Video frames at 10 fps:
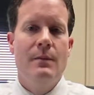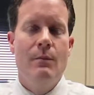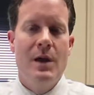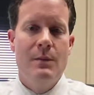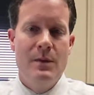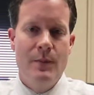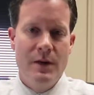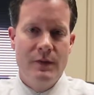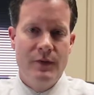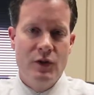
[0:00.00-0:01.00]
may be
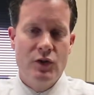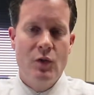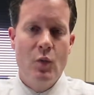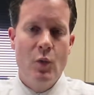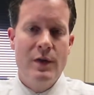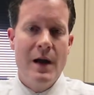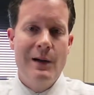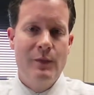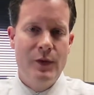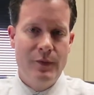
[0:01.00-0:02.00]
beneficial
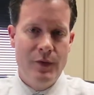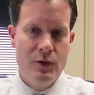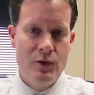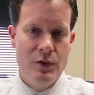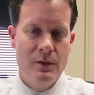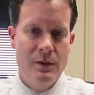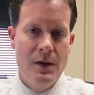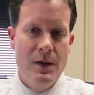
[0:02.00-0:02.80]
without the fusion.